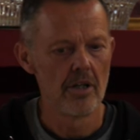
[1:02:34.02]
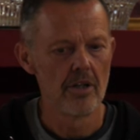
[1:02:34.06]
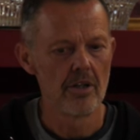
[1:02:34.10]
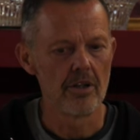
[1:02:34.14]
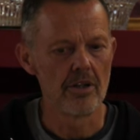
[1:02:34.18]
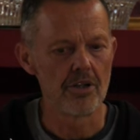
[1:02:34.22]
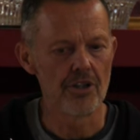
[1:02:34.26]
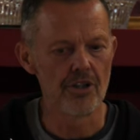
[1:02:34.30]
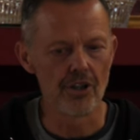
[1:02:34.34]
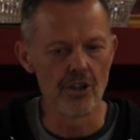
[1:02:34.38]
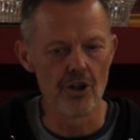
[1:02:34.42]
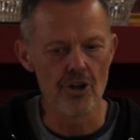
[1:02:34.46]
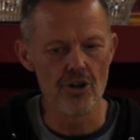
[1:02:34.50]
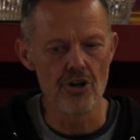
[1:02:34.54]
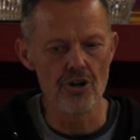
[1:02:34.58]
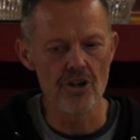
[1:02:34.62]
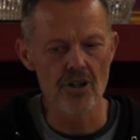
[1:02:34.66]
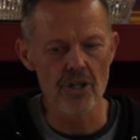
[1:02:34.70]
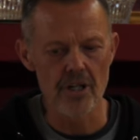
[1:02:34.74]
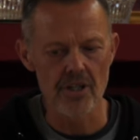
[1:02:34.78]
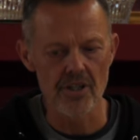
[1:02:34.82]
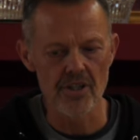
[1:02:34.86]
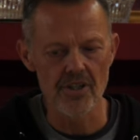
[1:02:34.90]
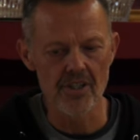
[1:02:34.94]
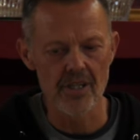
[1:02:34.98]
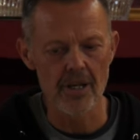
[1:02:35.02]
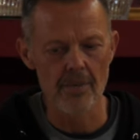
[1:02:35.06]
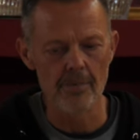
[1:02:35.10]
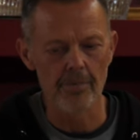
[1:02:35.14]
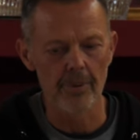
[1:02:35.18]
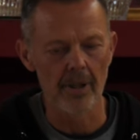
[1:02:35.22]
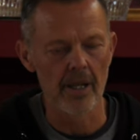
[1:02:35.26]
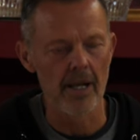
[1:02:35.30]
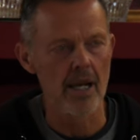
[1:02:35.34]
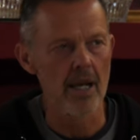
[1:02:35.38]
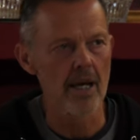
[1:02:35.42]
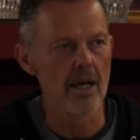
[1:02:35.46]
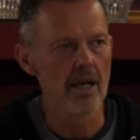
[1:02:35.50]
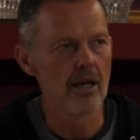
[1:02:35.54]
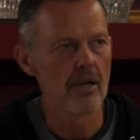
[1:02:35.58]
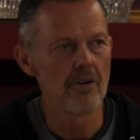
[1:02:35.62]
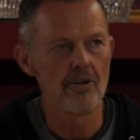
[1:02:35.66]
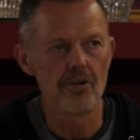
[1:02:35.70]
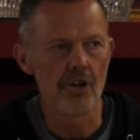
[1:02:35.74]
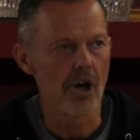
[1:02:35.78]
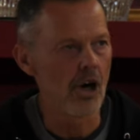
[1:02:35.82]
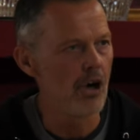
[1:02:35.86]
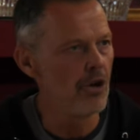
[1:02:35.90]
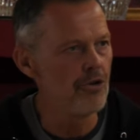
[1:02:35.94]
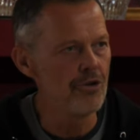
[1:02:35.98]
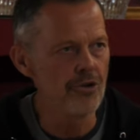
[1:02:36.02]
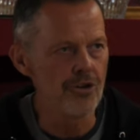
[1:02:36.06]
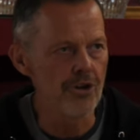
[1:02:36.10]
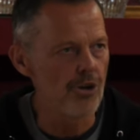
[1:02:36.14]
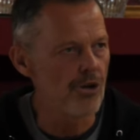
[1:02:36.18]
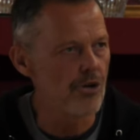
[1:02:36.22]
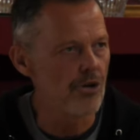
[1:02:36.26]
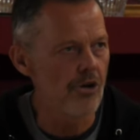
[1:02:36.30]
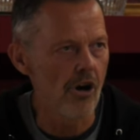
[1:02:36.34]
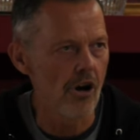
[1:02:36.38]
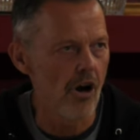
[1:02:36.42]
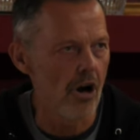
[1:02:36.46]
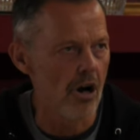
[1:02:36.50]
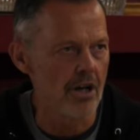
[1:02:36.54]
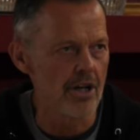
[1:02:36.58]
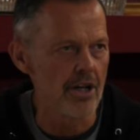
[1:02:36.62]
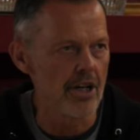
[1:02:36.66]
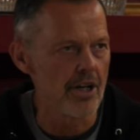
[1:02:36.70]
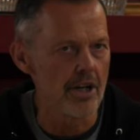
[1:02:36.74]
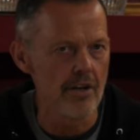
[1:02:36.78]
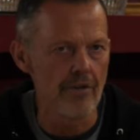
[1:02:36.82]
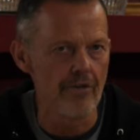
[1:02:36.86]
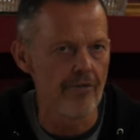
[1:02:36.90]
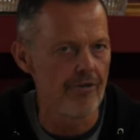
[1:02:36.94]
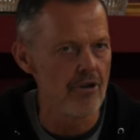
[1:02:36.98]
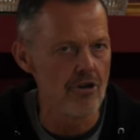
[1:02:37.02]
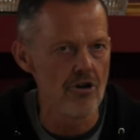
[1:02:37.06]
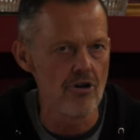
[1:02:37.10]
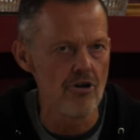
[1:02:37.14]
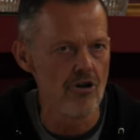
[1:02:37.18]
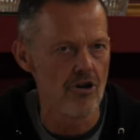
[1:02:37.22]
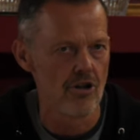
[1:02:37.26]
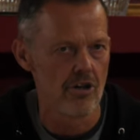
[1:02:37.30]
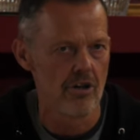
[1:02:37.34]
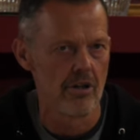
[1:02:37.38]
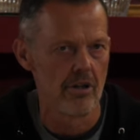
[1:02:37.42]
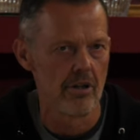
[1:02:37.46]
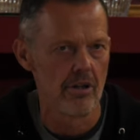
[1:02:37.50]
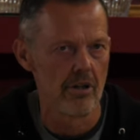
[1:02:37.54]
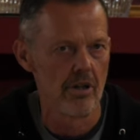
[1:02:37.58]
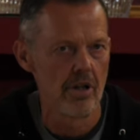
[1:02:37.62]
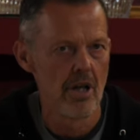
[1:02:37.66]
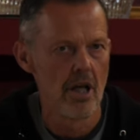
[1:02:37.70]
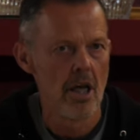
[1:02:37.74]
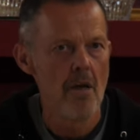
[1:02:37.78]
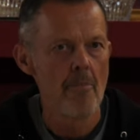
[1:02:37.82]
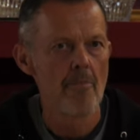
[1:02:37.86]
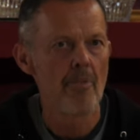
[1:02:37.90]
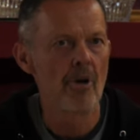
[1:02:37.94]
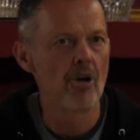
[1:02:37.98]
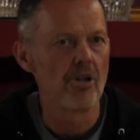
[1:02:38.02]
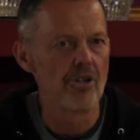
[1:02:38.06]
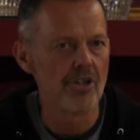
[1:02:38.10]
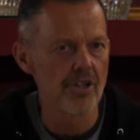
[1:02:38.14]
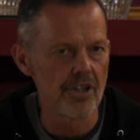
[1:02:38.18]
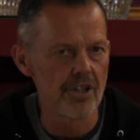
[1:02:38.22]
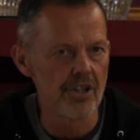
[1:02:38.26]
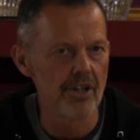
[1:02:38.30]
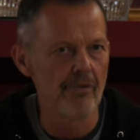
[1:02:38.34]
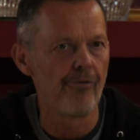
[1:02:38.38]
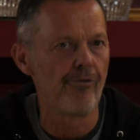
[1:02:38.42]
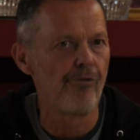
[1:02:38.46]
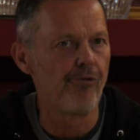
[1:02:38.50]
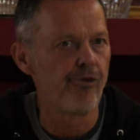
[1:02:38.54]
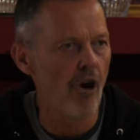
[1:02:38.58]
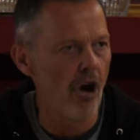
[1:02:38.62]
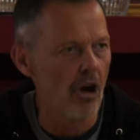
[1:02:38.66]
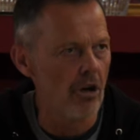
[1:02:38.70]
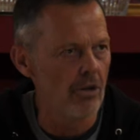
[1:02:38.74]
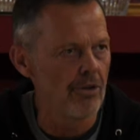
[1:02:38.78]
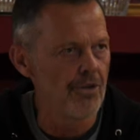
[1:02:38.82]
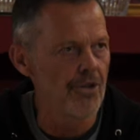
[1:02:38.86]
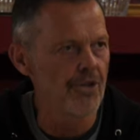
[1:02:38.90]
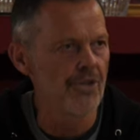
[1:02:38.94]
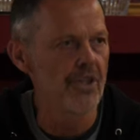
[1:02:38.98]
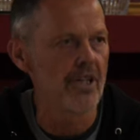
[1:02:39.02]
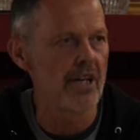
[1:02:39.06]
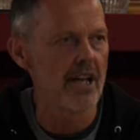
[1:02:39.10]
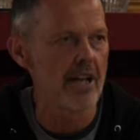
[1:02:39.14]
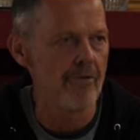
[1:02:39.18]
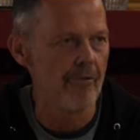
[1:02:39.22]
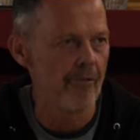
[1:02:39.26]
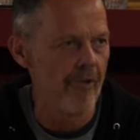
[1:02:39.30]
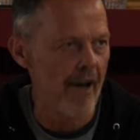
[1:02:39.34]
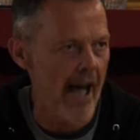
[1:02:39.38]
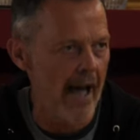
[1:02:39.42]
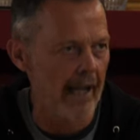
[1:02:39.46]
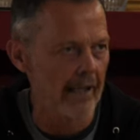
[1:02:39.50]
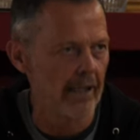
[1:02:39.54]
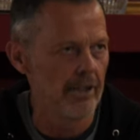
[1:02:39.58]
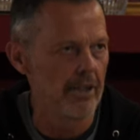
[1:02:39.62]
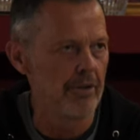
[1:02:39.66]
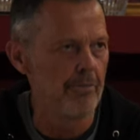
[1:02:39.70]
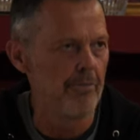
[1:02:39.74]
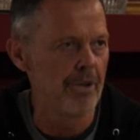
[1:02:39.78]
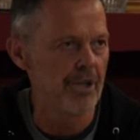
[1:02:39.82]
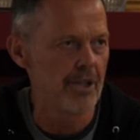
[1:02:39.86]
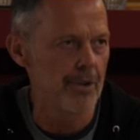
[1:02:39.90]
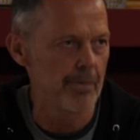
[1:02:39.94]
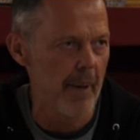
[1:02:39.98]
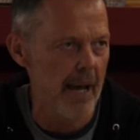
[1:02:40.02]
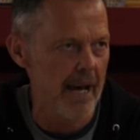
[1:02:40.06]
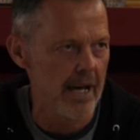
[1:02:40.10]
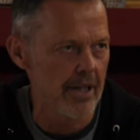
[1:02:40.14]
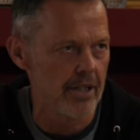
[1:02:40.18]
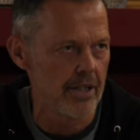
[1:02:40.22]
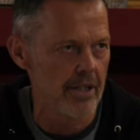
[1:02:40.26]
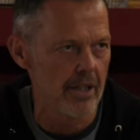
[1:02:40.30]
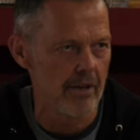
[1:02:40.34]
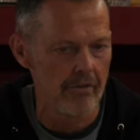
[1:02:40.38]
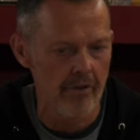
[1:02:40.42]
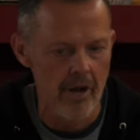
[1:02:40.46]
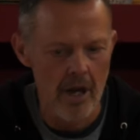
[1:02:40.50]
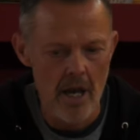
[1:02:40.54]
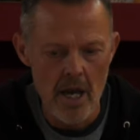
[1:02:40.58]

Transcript: The solution is simply don't do cognitive fusion because it's a false, invalid perspective.